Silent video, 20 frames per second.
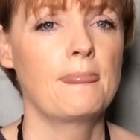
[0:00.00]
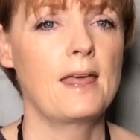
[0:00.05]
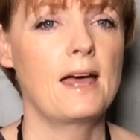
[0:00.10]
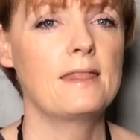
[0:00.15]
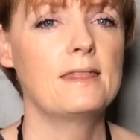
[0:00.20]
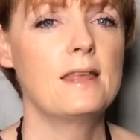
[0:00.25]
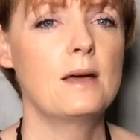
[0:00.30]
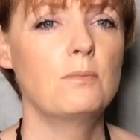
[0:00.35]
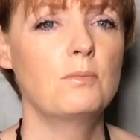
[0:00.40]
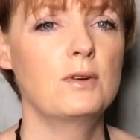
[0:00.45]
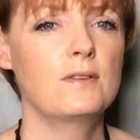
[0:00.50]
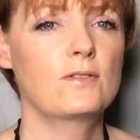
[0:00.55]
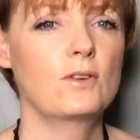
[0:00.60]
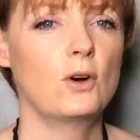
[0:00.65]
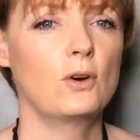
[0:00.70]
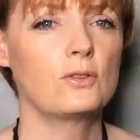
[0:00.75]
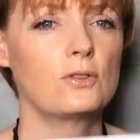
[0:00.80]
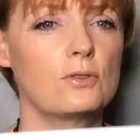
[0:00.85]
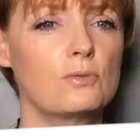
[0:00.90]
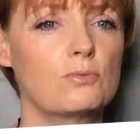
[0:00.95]
And then we've
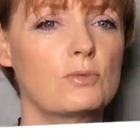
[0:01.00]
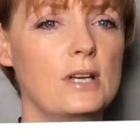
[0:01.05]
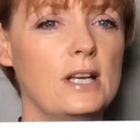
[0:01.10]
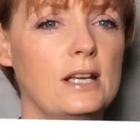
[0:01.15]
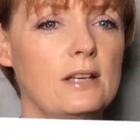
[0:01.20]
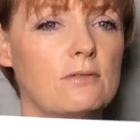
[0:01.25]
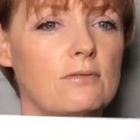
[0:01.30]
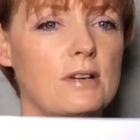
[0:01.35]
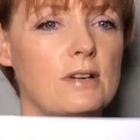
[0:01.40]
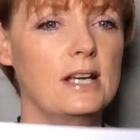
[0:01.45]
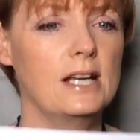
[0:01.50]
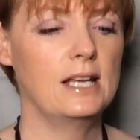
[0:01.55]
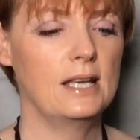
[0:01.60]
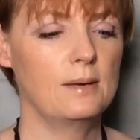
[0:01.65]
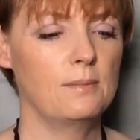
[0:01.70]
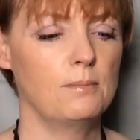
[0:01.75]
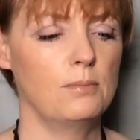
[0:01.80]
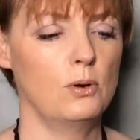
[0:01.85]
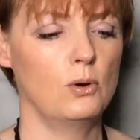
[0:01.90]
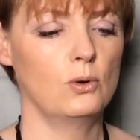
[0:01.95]
got the really
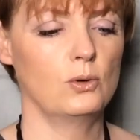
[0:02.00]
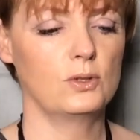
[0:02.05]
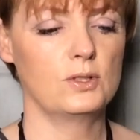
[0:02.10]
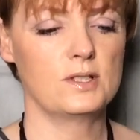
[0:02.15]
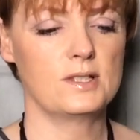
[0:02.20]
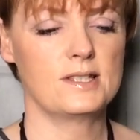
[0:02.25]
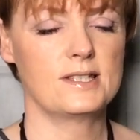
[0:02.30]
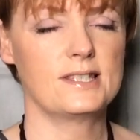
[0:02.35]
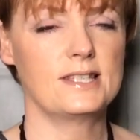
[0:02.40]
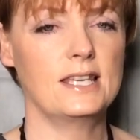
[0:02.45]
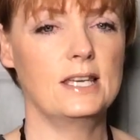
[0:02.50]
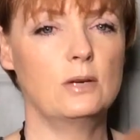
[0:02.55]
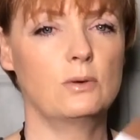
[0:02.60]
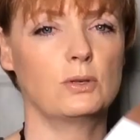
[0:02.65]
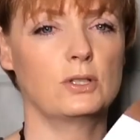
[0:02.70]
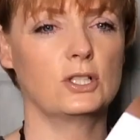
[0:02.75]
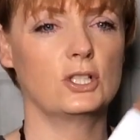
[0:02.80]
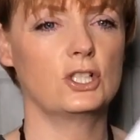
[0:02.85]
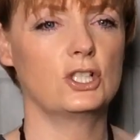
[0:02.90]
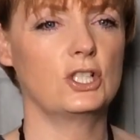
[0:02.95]
important
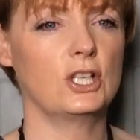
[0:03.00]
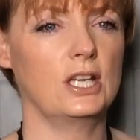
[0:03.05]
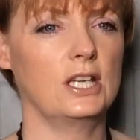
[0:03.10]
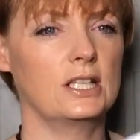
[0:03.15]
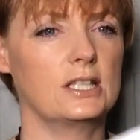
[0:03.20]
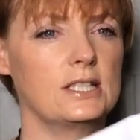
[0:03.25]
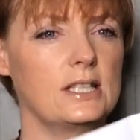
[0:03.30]
sequence sheet.